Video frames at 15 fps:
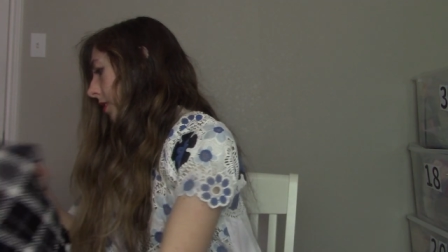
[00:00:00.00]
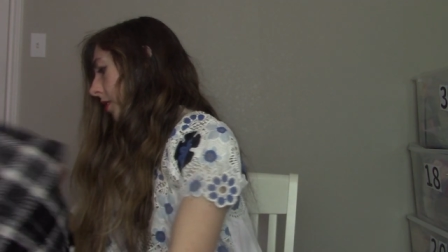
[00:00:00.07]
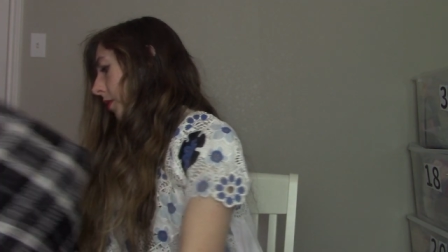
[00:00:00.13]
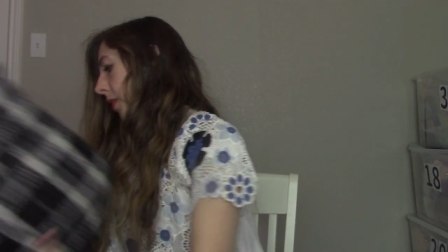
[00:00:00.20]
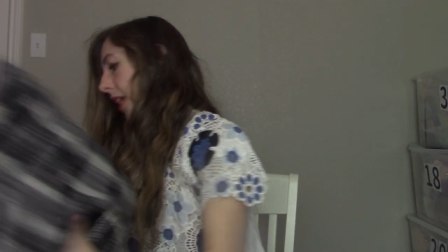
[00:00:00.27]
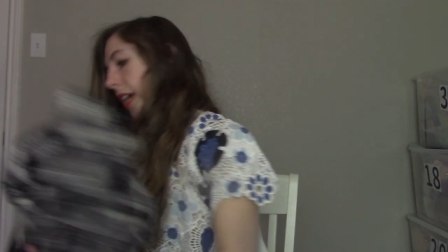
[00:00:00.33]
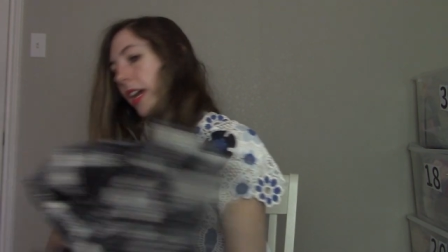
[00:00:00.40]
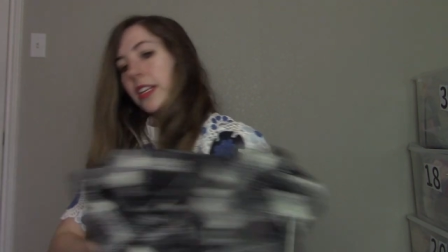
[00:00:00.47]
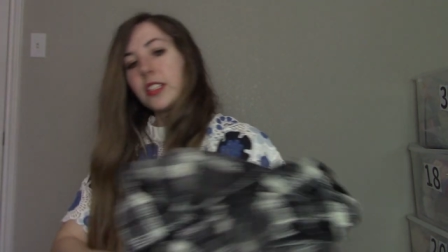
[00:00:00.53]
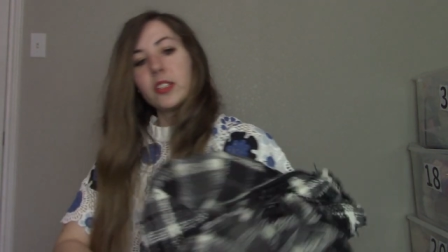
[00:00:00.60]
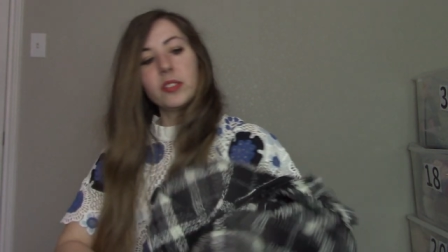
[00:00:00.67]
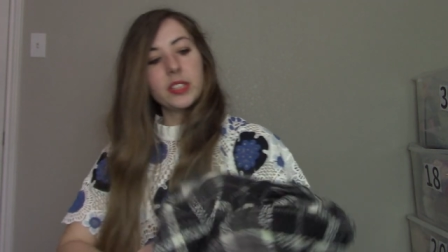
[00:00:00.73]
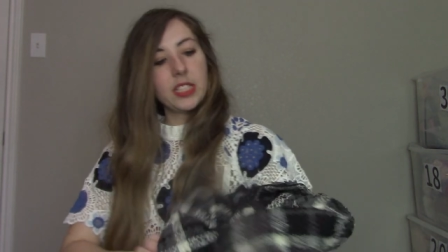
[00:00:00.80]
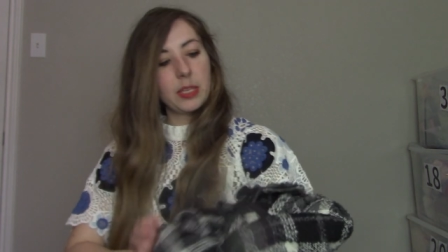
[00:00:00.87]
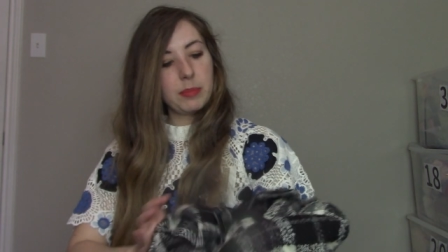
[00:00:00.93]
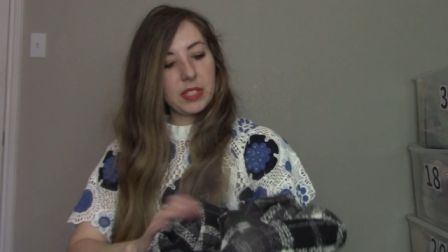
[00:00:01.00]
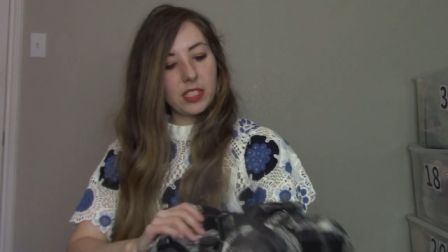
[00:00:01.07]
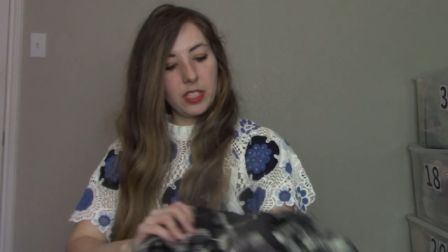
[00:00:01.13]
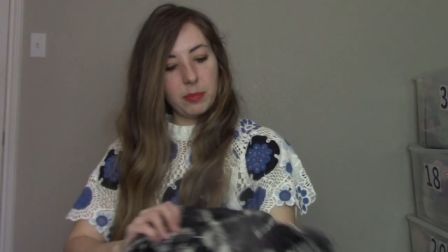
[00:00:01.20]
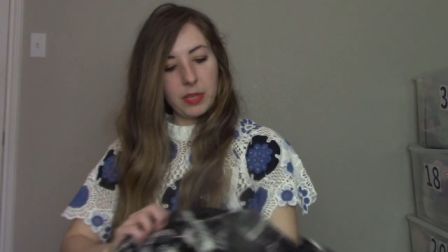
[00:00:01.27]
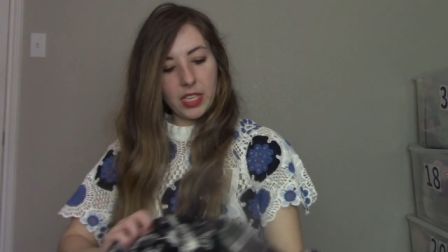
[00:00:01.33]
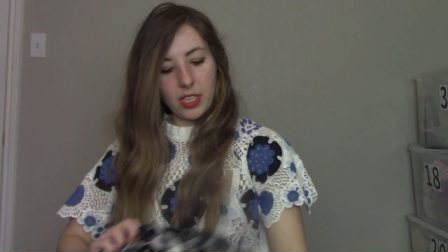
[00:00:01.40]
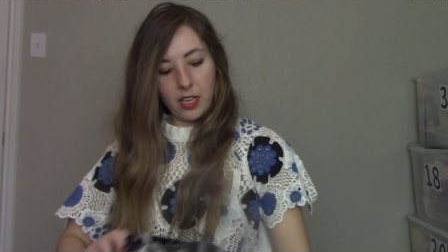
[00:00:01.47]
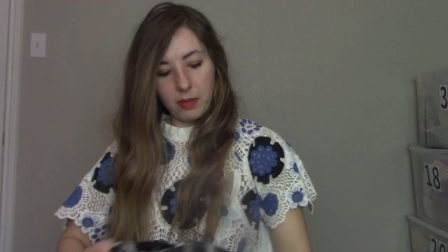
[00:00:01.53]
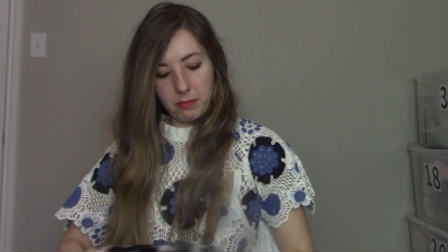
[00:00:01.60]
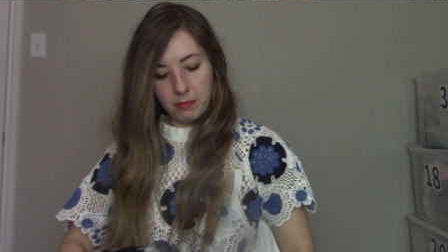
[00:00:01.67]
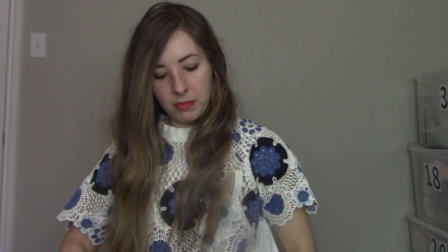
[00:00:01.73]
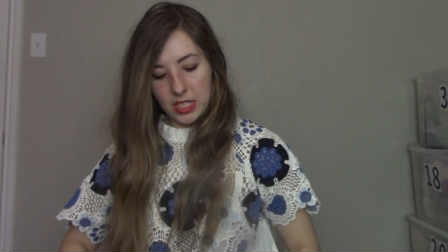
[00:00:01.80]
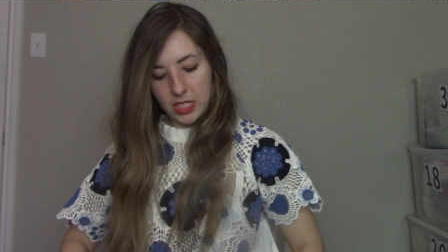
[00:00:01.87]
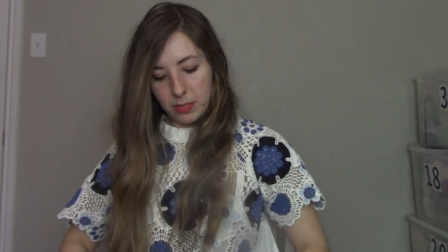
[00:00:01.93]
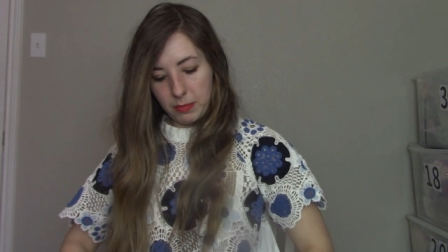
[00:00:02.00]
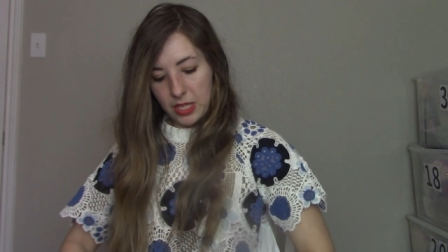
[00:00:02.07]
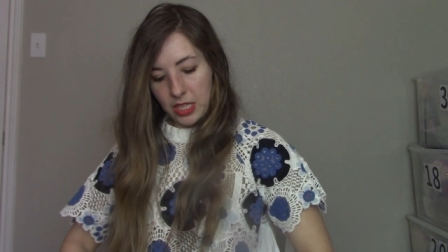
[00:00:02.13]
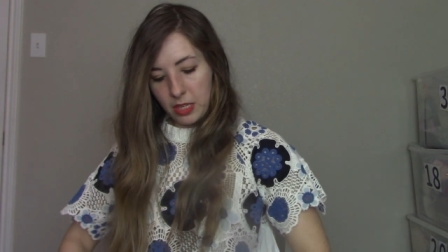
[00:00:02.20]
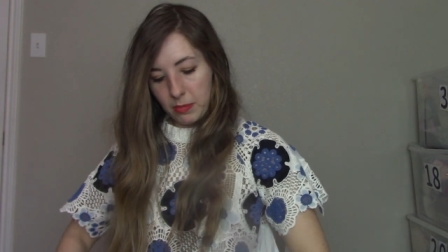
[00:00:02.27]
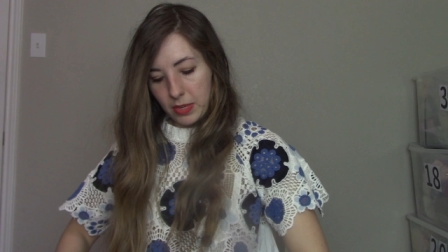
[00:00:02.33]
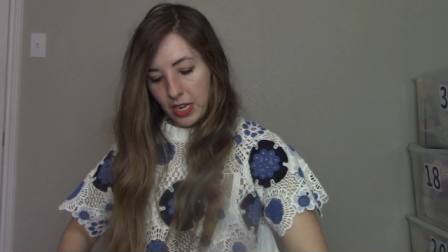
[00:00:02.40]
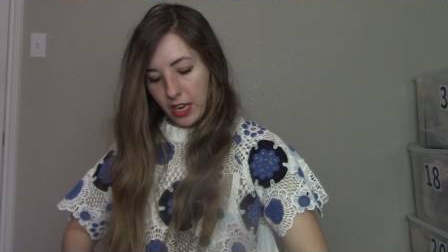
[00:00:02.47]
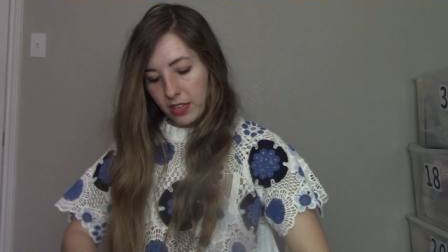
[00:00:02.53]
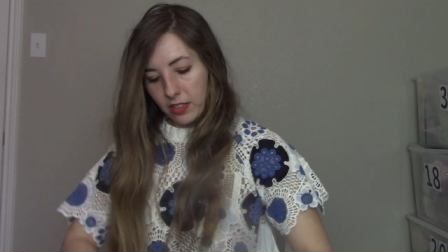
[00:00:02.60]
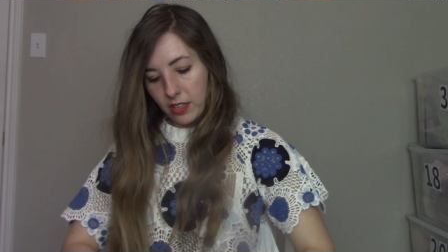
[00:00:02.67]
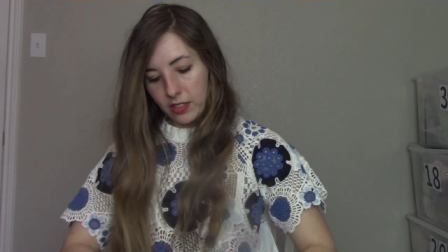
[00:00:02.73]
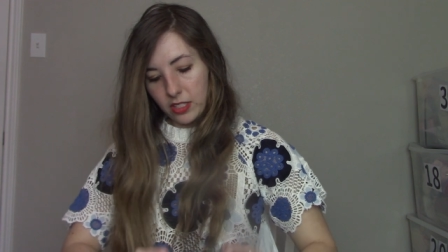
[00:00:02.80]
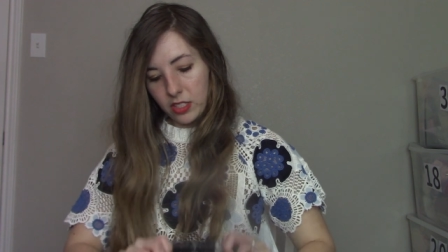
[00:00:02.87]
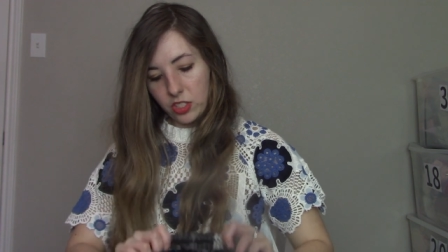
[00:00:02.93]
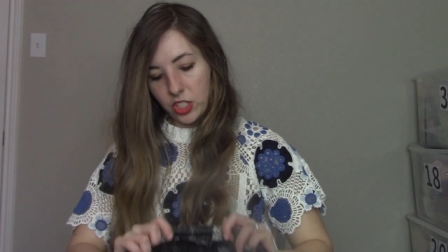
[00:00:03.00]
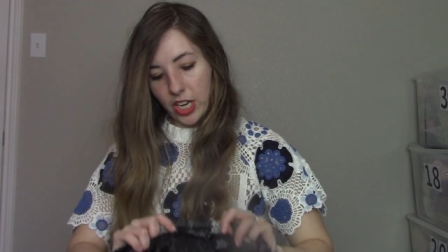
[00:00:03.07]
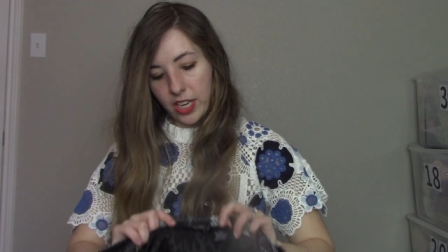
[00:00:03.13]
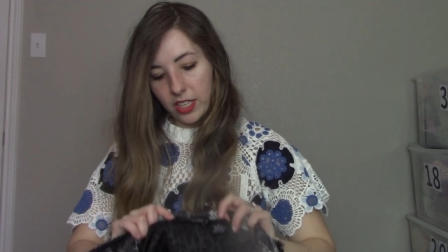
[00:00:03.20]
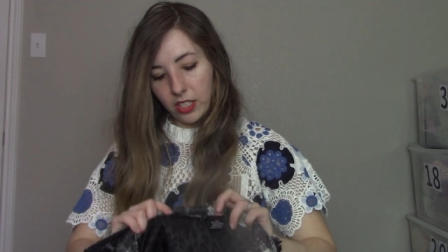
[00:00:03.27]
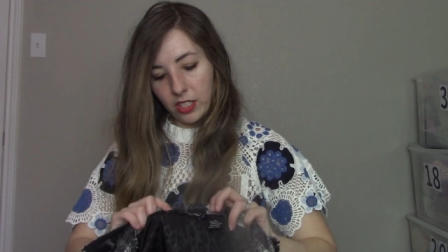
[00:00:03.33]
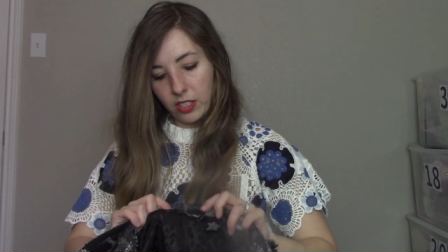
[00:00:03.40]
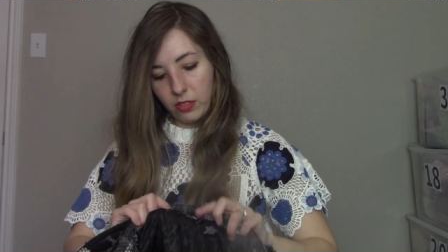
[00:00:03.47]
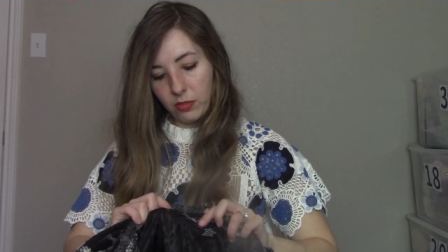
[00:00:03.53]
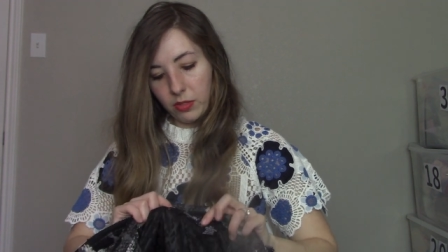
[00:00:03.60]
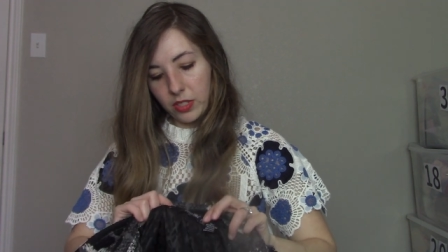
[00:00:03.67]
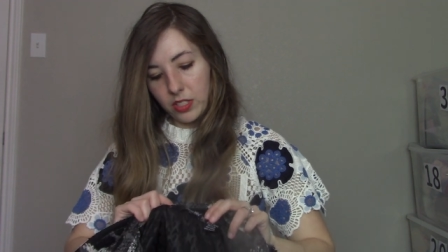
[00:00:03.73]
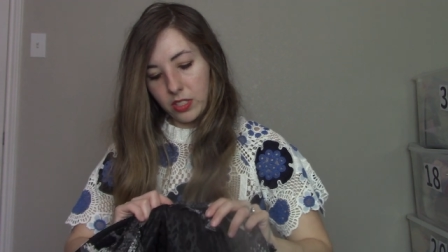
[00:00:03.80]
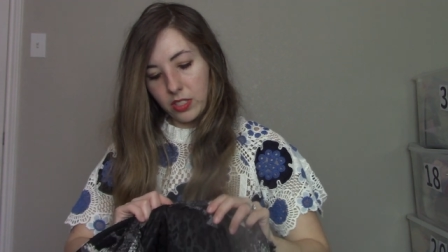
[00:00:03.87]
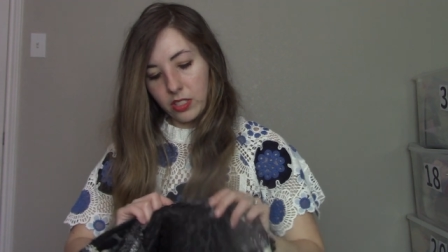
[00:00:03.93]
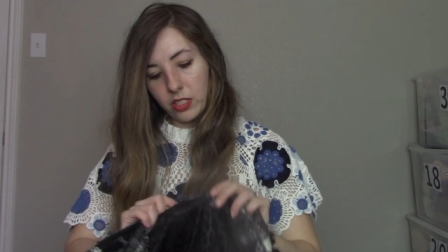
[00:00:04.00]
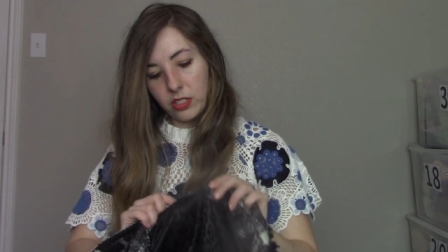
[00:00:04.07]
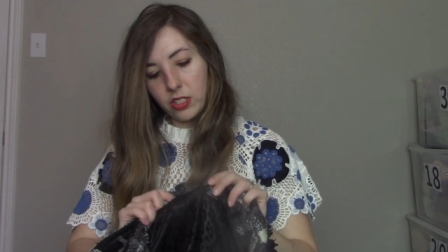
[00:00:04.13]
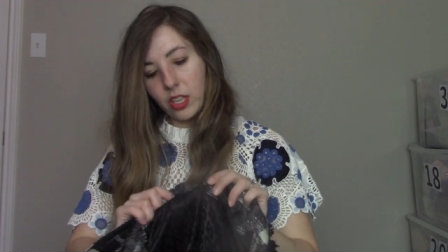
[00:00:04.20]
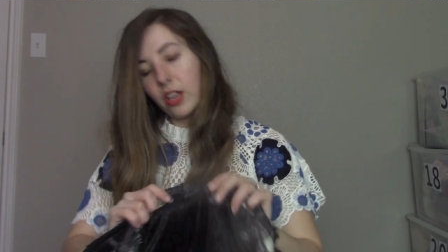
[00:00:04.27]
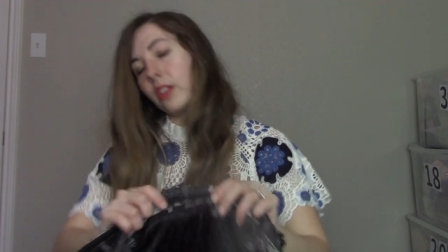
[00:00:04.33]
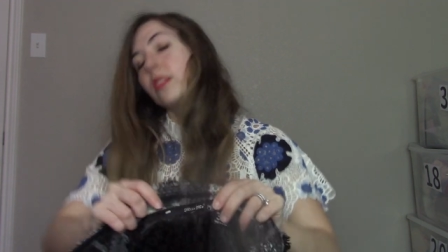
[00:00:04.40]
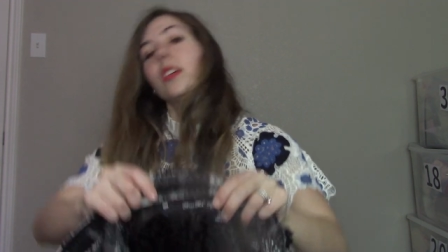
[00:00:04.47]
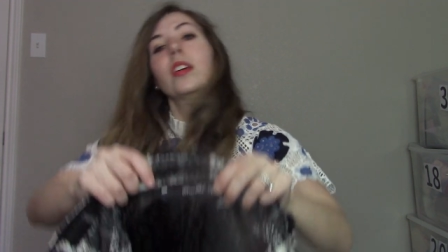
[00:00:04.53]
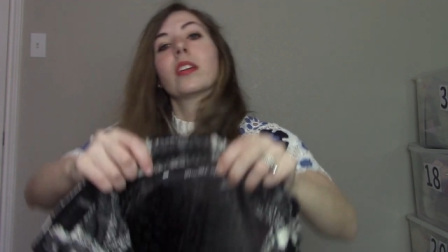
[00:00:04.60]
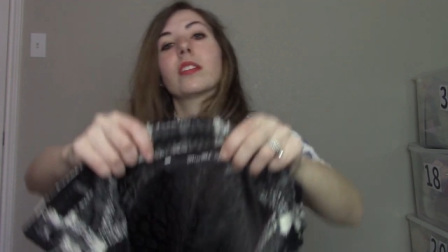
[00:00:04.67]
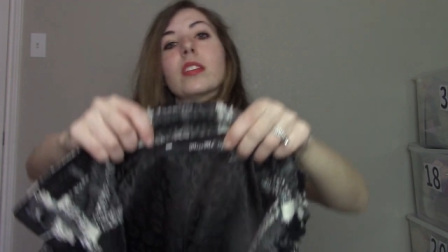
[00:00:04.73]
Okay, I don't typically pick up Miss Me, but I thought this jacket was darling.